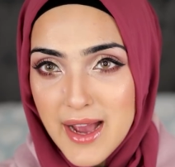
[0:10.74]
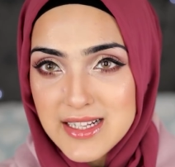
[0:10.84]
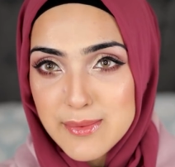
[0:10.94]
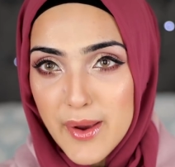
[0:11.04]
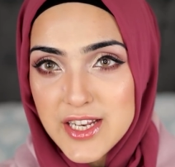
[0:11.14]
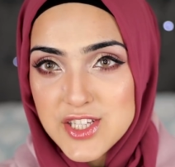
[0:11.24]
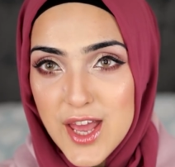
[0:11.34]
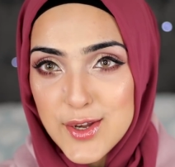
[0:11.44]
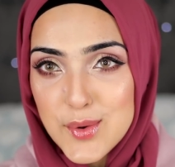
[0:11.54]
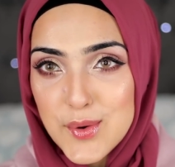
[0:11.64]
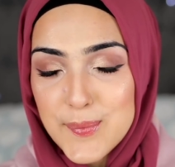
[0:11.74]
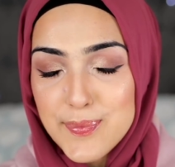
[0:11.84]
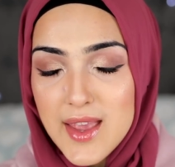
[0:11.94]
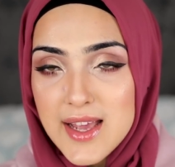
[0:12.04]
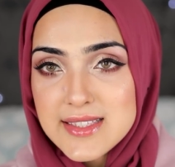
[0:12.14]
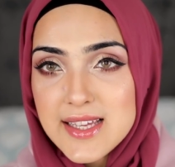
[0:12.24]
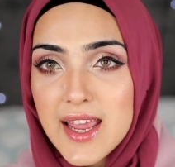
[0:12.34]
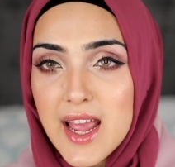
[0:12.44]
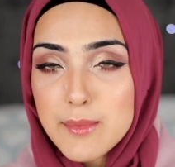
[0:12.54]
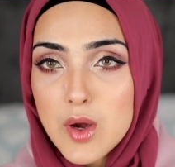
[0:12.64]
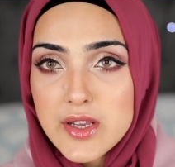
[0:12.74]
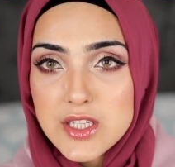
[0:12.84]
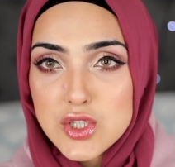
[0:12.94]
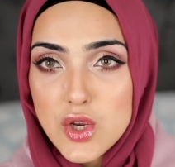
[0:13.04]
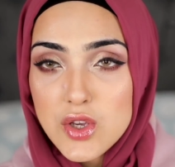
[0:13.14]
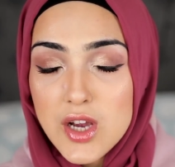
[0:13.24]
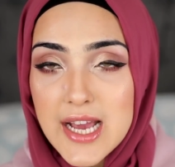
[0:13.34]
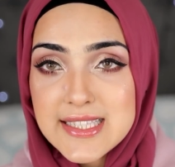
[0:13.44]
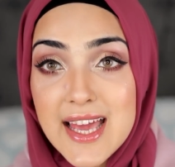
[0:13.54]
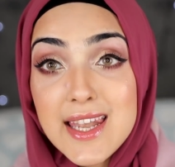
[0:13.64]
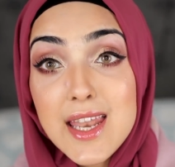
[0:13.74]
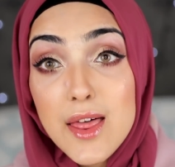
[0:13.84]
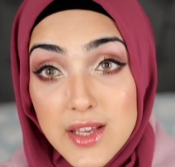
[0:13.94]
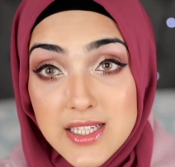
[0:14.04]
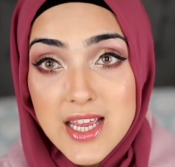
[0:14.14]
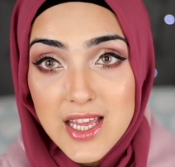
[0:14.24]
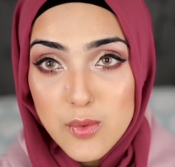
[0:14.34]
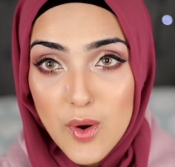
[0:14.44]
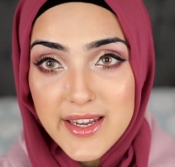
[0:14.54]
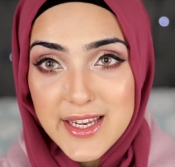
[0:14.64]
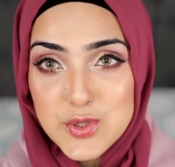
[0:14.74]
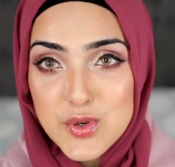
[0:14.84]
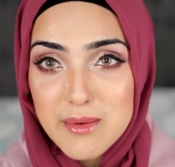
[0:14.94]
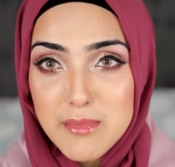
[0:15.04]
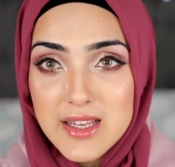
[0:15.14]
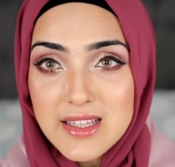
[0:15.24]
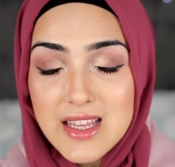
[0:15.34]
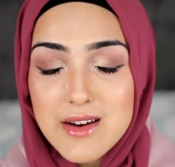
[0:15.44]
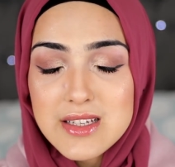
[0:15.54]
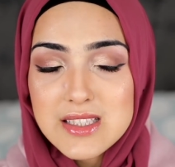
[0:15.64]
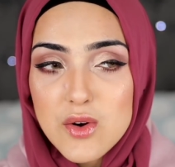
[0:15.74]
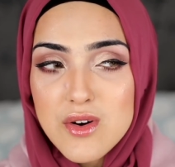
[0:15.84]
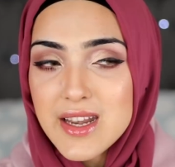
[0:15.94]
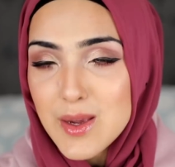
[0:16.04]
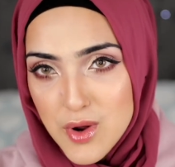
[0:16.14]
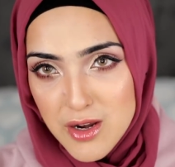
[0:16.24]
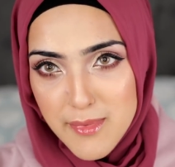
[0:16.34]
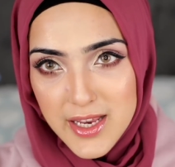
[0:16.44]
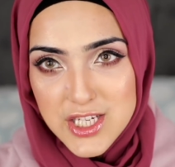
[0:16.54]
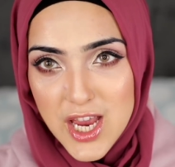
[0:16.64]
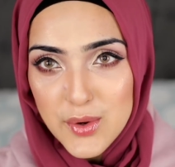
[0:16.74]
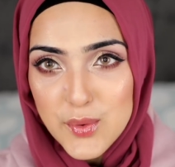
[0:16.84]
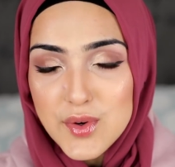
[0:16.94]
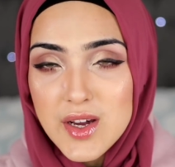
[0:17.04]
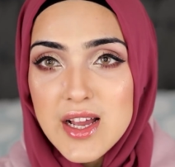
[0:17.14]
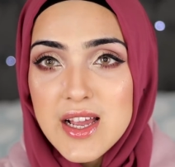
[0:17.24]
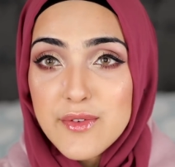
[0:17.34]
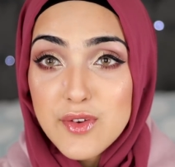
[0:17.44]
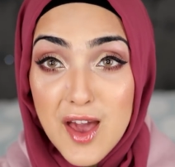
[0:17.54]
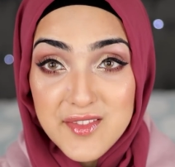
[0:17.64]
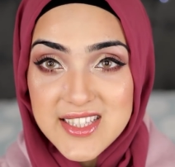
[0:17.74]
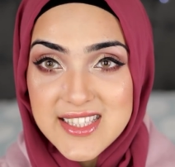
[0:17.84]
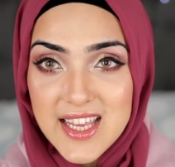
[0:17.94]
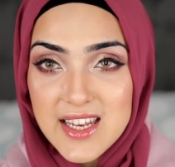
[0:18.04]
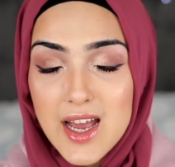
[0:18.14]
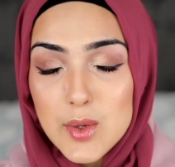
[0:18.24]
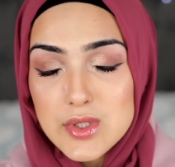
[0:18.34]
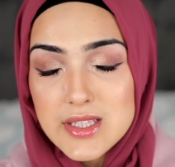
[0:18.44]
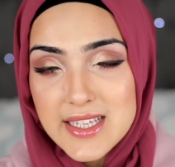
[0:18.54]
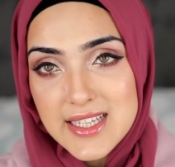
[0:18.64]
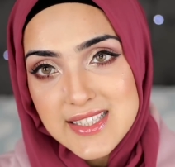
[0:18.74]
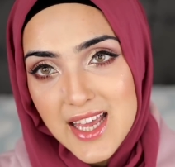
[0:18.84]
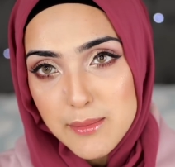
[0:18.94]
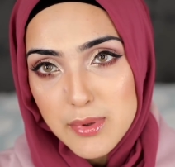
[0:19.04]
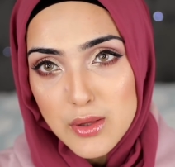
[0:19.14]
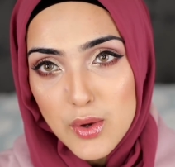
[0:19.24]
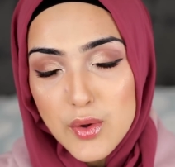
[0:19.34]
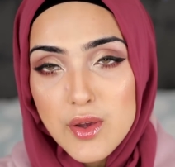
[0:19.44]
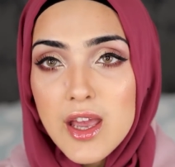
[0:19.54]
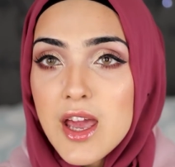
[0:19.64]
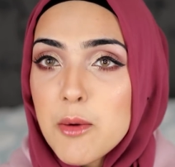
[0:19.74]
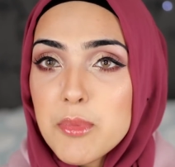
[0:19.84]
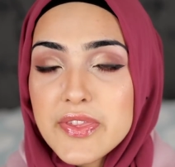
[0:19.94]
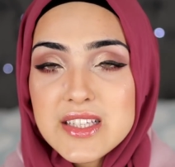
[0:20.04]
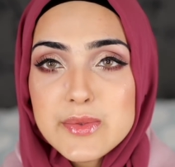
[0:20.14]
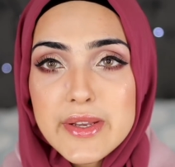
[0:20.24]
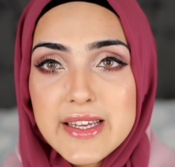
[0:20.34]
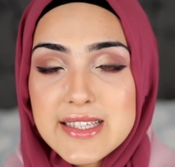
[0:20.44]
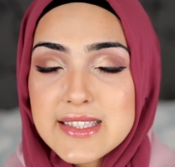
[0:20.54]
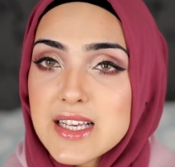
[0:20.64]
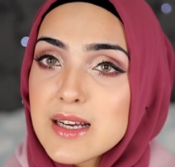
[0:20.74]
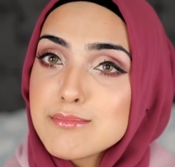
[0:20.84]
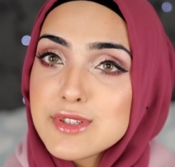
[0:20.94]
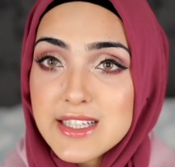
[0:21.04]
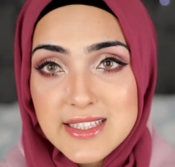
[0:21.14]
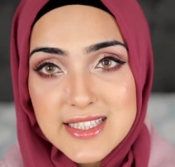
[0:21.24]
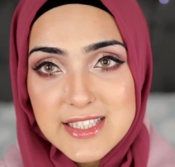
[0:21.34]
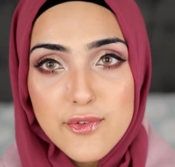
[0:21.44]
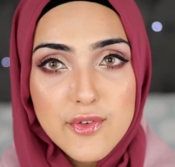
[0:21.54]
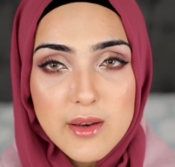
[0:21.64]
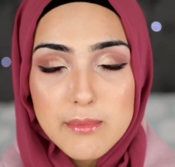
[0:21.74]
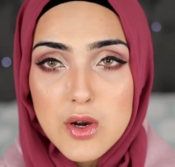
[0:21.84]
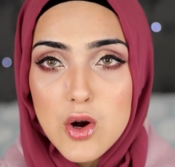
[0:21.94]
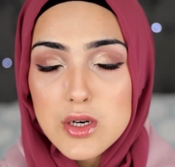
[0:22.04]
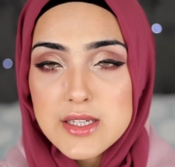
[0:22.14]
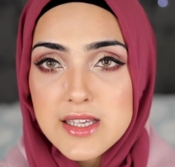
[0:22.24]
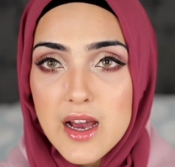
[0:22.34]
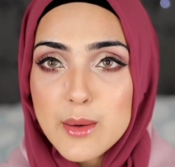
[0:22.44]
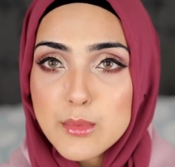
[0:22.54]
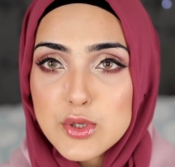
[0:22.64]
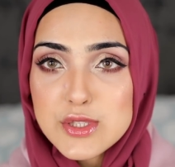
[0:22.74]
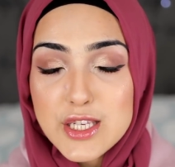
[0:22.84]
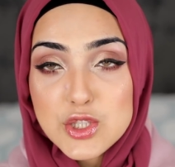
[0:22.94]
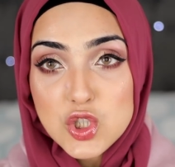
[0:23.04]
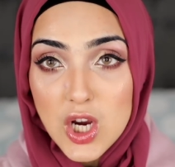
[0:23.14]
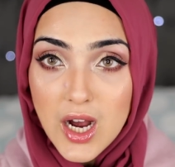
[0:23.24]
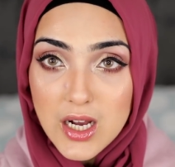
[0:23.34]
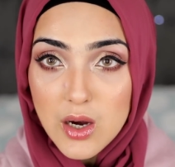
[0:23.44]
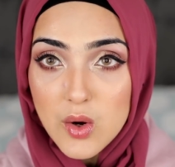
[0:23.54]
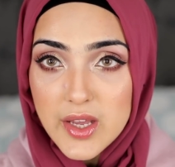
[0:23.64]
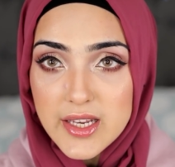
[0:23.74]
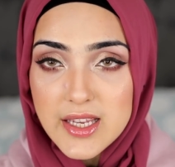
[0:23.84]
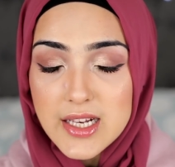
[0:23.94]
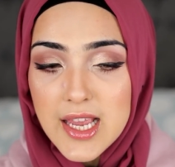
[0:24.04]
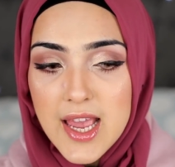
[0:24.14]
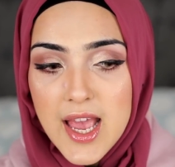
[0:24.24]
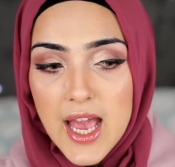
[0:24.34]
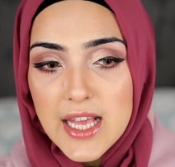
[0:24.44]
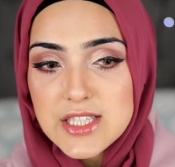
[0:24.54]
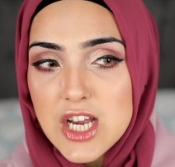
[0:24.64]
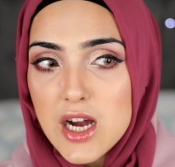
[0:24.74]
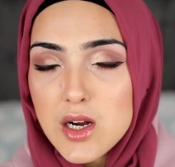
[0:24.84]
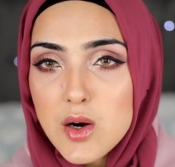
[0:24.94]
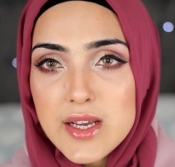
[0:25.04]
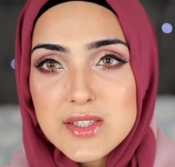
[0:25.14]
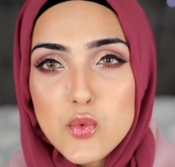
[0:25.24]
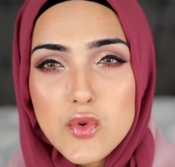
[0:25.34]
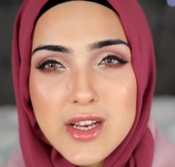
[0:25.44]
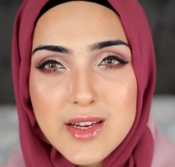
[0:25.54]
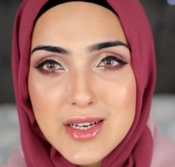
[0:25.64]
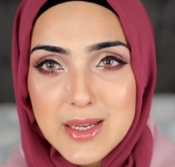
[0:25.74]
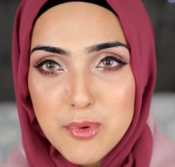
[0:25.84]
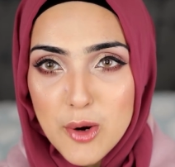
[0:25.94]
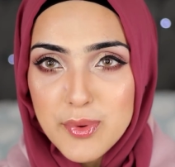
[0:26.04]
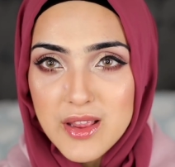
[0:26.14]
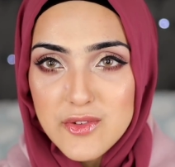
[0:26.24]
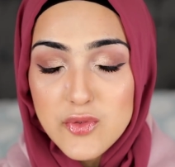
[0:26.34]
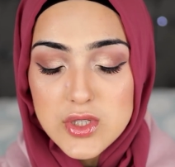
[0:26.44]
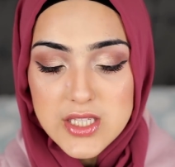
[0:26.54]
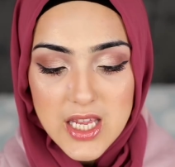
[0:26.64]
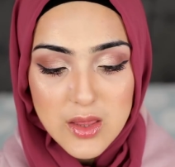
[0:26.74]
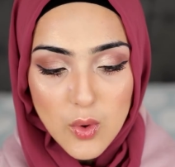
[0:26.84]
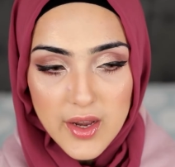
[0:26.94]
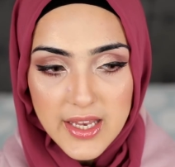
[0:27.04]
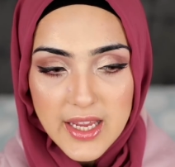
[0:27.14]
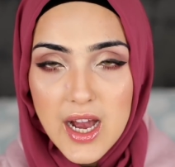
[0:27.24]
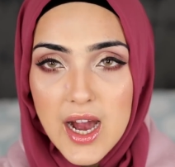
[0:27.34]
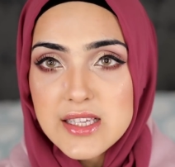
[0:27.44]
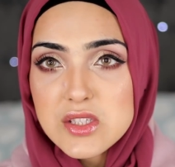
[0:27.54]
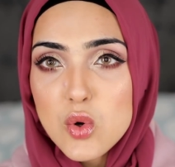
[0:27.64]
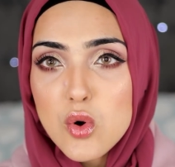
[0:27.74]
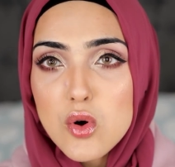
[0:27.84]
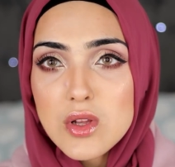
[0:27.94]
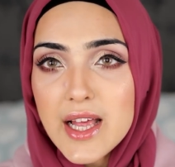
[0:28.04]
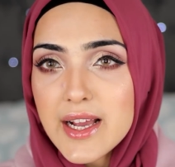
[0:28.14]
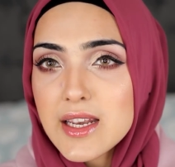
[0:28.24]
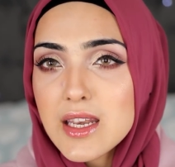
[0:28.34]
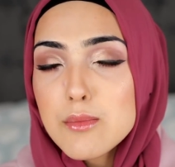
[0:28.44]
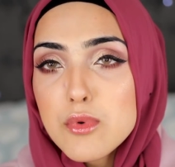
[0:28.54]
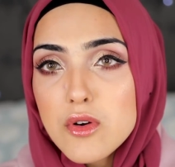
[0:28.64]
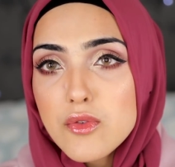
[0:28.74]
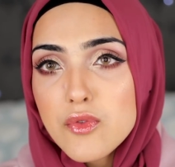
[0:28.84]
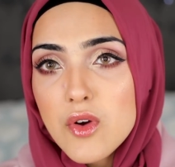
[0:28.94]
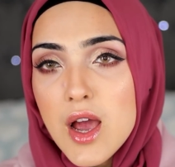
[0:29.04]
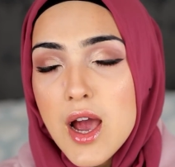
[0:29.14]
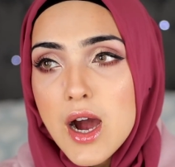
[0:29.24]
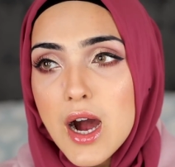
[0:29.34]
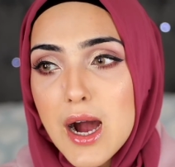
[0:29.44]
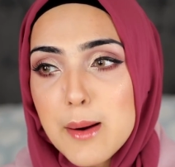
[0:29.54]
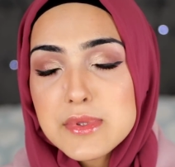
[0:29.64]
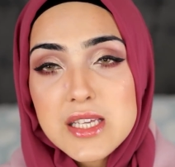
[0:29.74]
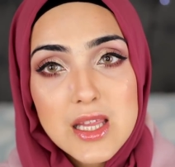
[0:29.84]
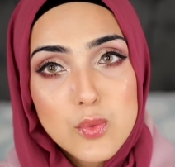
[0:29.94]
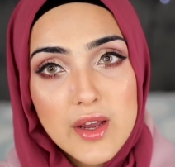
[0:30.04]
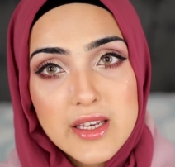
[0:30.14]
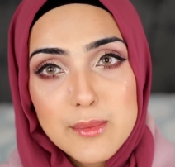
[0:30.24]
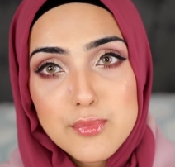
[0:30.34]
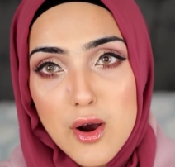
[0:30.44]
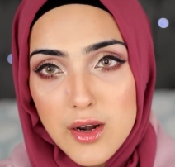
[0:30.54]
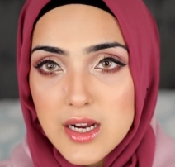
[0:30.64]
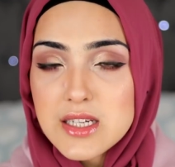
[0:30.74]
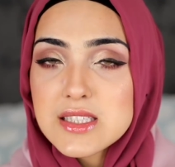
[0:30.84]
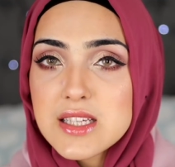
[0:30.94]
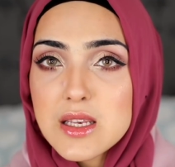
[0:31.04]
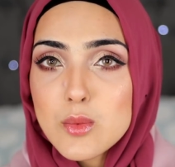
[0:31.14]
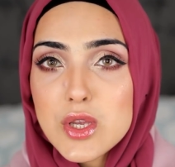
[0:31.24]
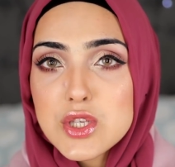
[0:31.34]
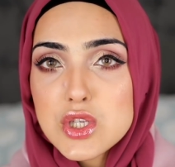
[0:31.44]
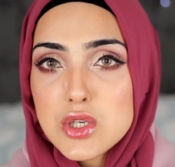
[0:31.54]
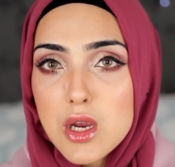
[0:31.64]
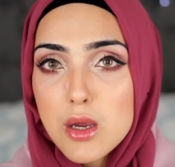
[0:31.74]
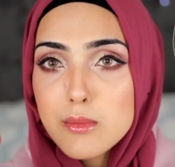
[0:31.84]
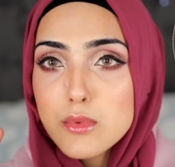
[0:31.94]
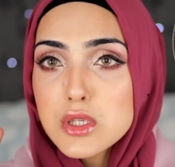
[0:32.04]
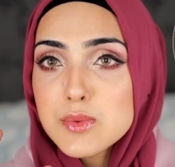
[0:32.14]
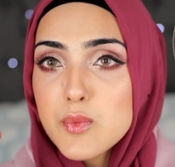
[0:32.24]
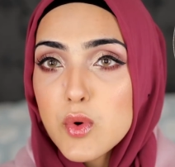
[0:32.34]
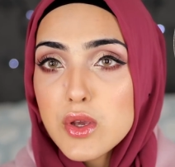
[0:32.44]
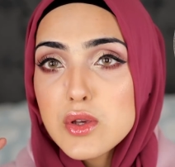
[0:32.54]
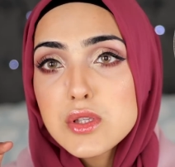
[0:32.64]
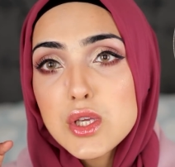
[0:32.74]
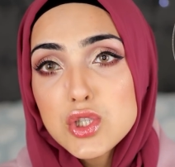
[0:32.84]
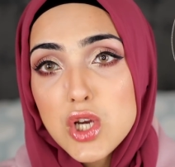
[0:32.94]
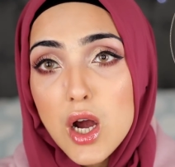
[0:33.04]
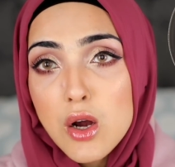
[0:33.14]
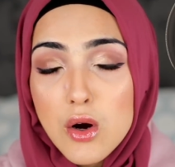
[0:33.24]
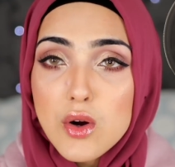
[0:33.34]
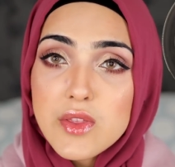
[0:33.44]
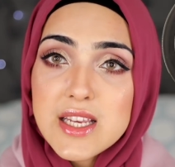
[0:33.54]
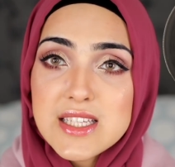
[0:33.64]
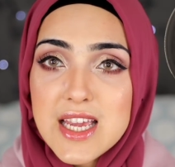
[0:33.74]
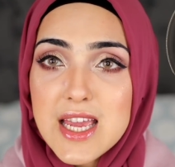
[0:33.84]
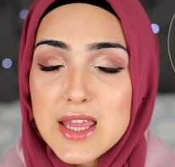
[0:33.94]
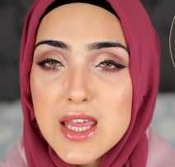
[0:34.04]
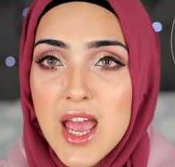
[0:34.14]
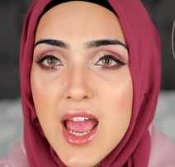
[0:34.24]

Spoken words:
back to my channel. Today I'm going to show you guys another teeth whitening treatment. There is already one on my channel. If you haven't seen it, I will link it down below. But this one is completely different because I'm using charcoal in it. And charcoal is really, really popular for teeth whitening. I saw like a number of teeth whitening products in which most people are using charcoal on their teeth.